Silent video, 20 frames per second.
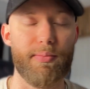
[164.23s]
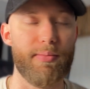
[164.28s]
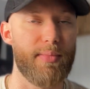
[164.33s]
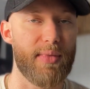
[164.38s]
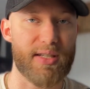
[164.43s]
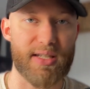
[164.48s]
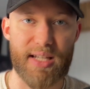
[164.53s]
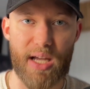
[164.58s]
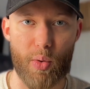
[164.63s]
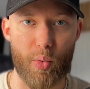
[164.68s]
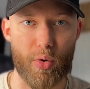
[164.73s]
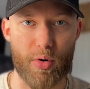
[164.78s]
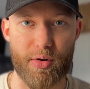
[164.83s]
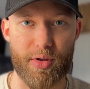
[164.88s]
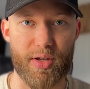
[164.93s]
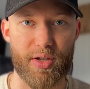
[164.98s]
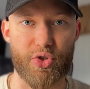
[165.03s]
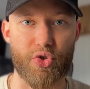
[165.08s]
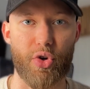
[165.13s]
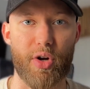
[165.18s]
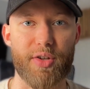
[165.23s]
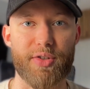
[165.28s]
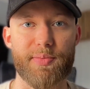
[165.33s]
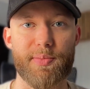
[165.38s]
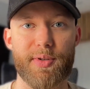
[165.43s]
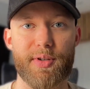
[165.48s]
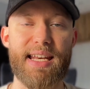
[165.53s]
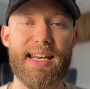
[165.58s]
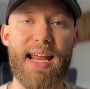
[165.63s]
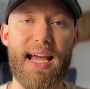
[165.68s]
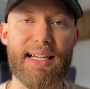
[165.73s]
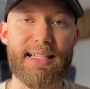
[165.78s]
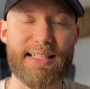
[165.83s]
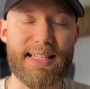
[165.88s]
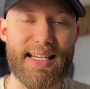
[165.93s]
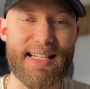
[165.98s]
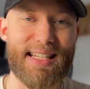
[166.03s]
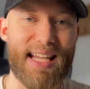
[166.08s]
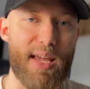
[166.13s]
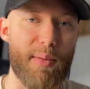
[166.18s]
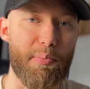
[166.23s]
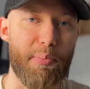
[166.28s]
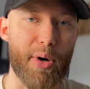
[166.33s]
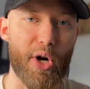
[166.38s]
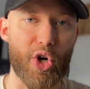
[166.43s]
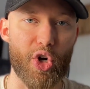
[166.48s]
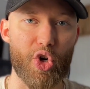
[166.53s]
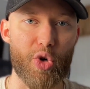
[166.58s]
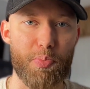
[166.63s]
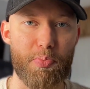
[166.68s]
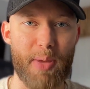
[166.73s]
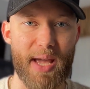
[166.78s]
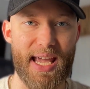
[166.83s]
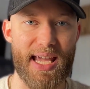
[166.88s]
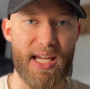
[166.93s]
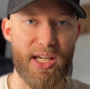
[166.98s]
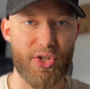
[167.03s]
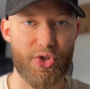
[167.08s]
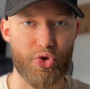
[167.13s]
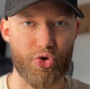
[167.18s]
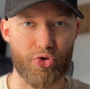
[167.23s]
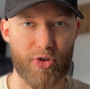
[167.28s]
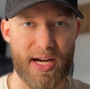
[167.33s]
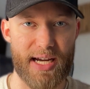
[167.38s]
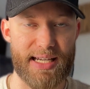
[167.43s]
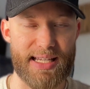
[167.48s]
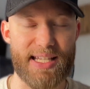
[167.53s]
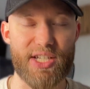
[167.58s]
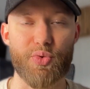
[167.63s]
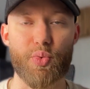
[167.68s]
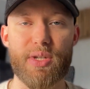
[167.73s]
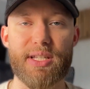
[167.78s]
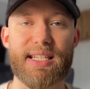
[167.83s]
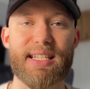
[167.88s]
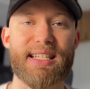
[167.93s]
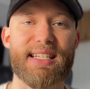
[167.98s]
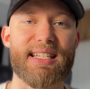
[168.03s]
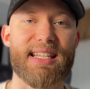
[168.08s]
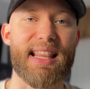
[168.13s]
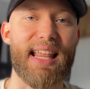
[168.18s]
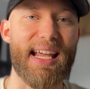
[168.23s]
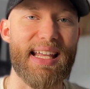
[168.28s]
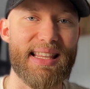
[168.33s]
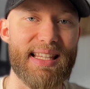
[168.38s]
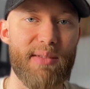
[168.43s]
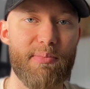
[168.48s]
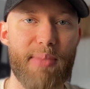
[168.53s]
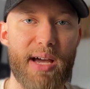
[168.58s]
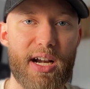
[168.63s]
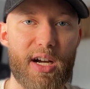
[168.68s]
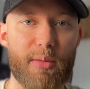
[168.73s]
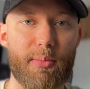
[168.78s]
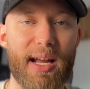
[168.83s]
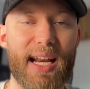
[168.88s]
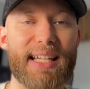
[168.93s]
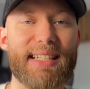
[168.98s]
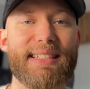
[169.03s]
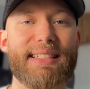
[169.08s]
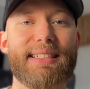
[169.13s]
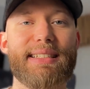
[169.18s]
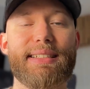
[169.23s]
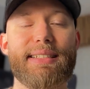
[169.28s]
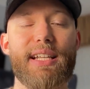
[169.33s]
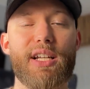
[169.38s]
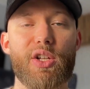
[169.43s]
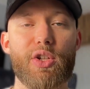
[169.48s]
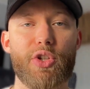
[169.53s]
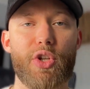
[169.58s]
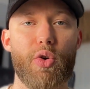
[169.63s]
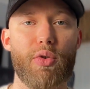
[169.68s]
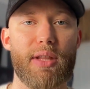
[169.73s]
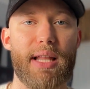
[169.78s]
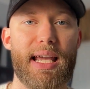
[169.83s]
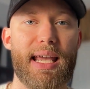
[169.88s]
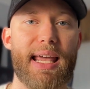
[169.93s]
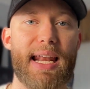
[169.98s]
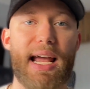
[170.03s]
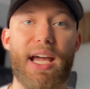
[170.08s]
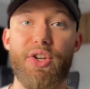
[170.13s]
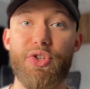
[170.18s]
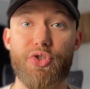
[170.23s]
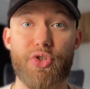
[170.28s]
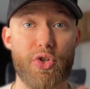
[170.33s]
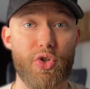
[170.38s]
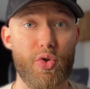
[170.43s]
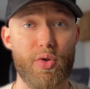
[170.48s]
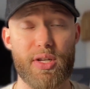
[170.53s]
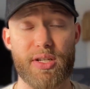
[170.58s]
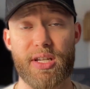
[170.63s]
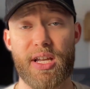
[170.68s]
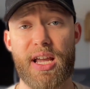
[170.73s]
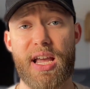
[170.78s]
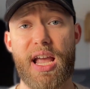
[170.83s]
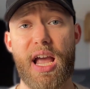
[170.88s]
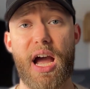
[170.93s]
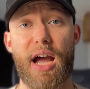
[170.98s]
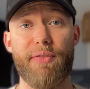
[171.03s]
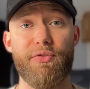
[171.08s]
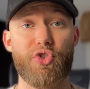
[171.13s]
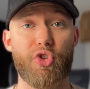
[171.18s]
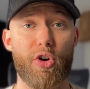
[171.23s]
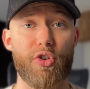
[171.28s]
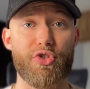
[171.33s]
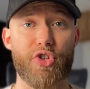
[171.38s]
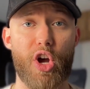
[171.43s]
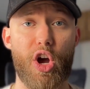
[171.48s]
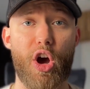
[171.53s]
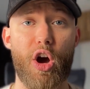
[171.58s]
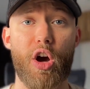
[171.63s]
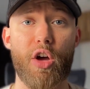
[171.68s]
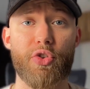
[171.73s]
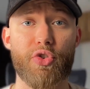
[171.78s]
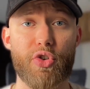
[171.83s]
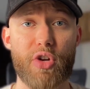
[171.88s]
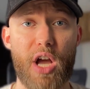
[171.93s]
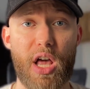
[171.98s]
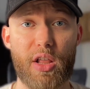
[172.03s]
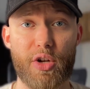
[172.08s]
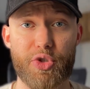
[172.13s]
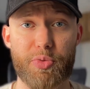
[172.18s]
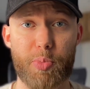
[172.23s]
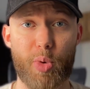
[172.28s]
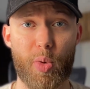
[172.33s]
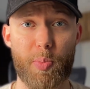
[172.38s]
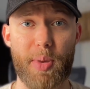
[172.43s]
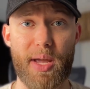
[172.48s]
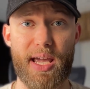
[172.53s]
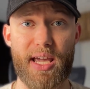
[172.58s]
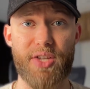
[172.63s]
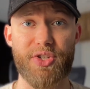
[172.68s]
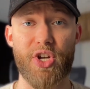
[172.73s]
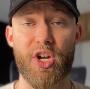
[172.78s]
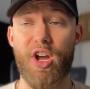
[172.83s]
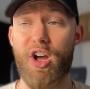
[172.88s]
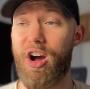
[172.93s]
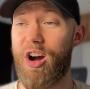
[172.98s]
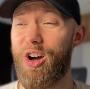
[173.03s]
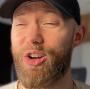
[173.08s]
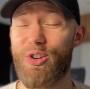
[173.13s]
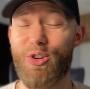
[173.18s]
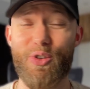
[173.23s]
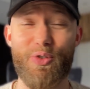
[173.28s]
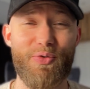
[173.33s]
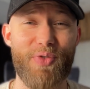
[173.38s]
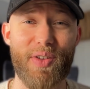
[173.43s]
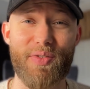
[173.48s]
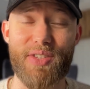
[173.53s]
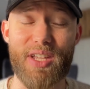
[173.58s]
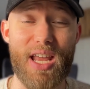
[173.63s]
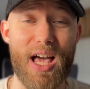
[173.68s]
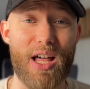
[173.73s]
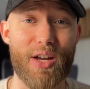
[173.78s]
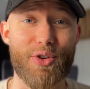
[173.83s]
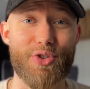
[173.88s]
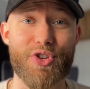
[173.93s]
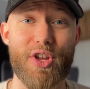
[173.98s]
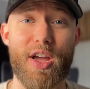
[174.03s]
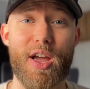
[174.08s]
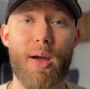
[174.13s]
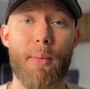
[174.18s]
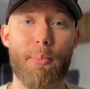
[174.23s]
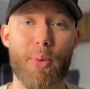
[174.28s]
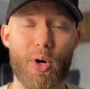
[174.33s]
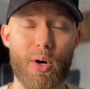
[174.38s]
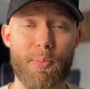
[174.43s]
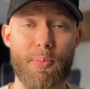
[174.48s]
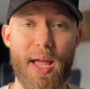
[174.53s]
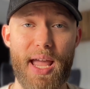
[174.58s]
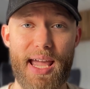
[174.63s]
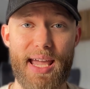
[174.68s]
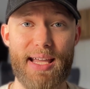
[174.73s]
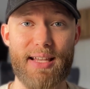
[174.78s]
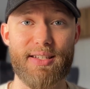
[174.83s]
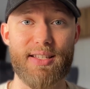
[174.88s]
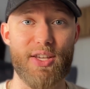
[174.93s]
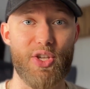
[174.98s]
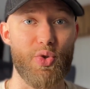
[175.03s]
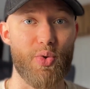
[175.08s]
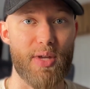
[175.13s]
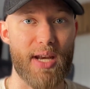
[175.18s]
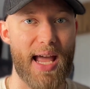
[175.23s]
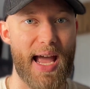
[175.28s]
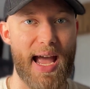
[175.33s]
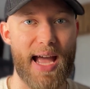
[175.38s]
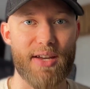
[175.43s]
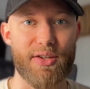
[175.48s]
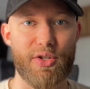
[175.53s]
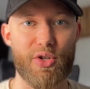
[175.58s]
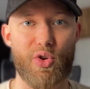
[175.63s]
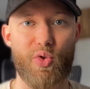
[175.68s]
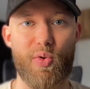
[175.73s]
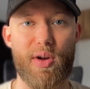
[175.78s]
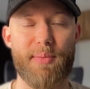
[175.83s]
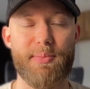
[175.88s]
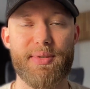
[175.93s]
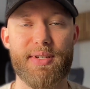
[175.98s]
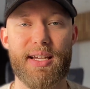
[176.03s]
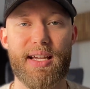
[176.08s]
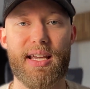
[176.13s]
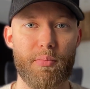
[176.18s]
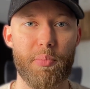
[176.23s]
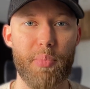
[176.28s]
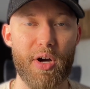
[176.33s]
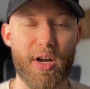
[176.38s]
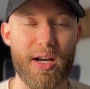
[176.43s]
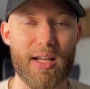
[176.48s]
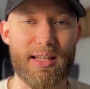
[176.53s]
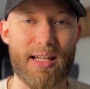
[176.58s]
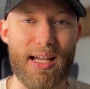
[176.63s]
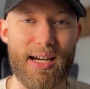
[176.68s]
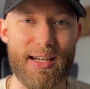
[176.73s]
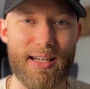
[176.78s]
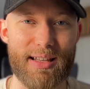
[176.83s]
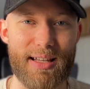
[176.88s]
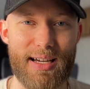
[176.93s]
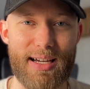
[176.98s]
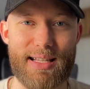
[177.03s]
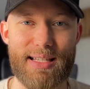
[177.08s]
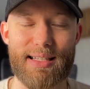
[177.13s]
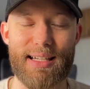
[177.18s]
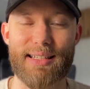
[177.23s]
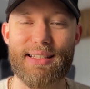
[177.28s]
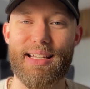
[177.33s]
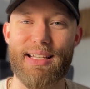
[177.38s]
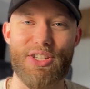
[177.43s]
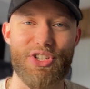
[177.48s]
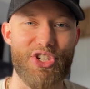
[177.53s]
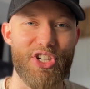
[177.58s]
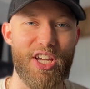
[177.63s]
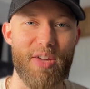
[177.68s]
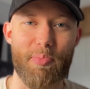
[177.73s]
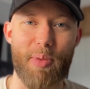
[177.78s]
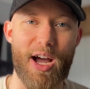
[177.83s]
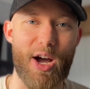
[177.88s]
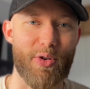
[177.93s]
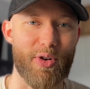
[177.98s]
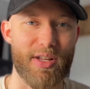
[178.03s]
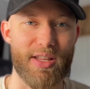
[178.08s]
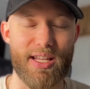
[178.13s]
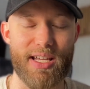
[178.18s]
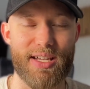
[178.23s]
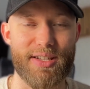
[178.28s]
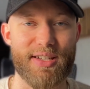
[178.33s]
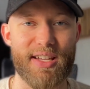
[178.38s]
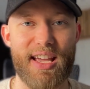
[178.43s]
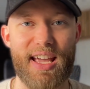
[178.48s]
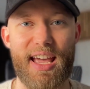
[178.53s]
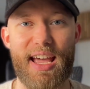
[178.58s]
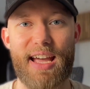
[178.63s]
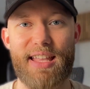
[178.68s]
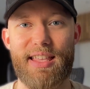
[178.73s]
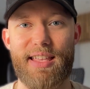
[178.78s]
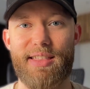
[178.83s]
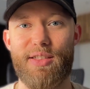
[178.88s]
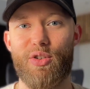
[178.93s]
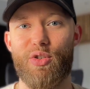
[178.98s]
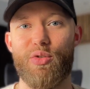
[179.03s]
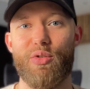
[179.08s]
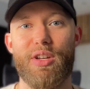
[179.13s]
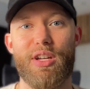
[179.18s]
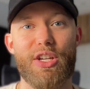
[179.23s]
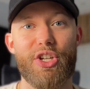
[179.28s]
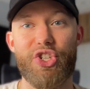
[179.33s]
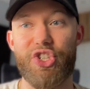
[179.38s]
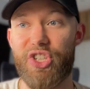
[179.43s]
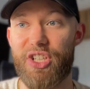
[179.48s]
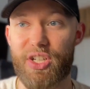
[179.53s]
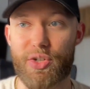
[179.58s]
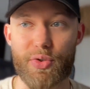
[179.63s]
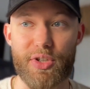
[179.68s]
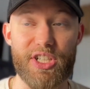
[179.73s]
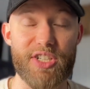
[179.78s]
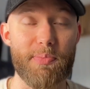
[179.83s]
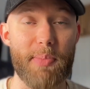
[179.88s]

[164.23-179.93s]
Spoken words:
It's not worth it, trust me. Next is a per page rate. This one's slightly better, but I still don't like it. I used to do this. I've charged $100 per page, $150 per page that you can add to a website. But a lot of clients like to cheap out on this and then they'll decrease